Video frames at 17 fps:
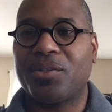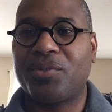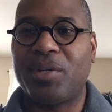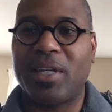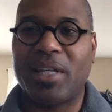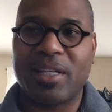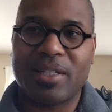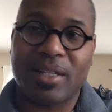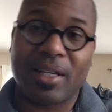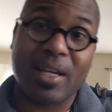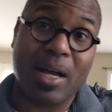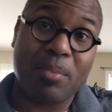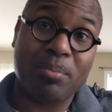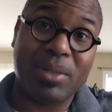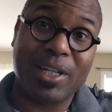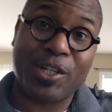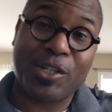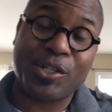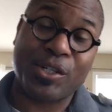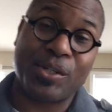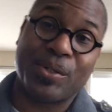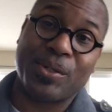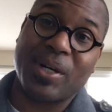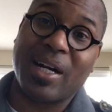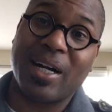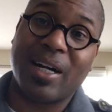Greetings and God bless
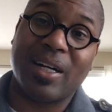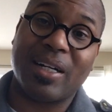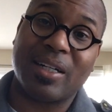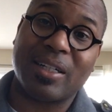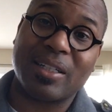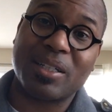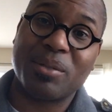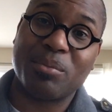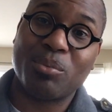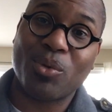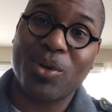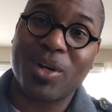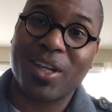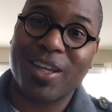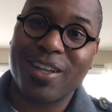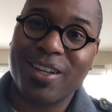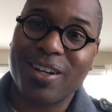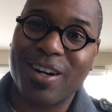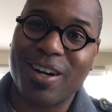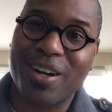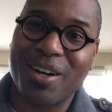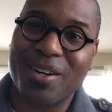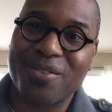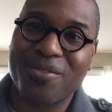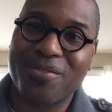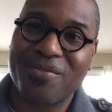you. Uh, good morning,
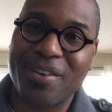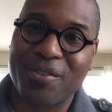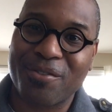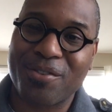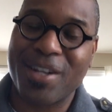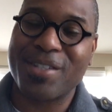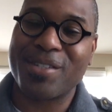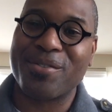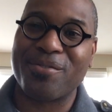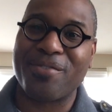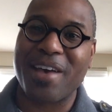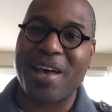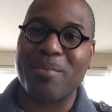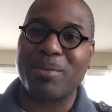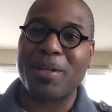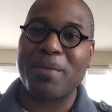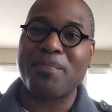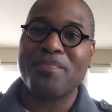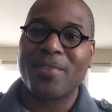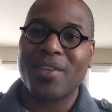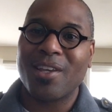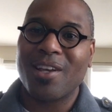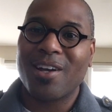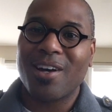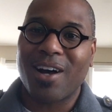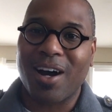uh, friends and family,
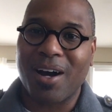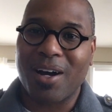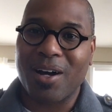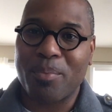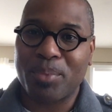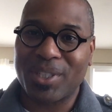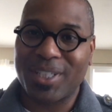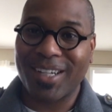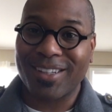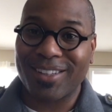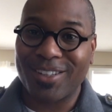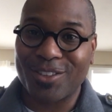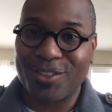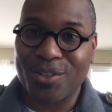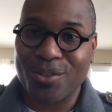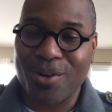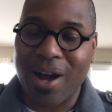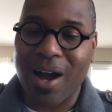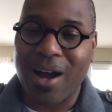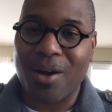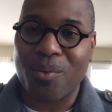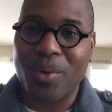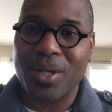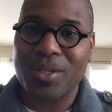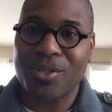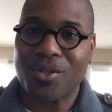uh, particularly to our
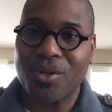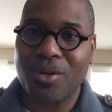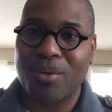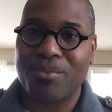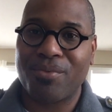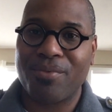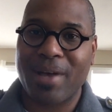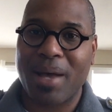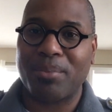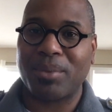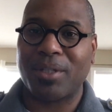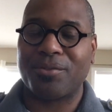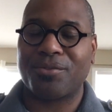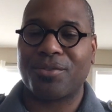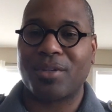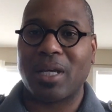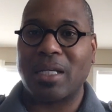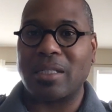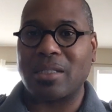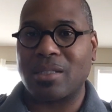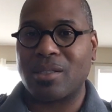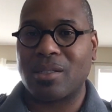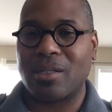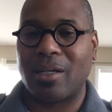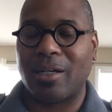West Durham family and friends.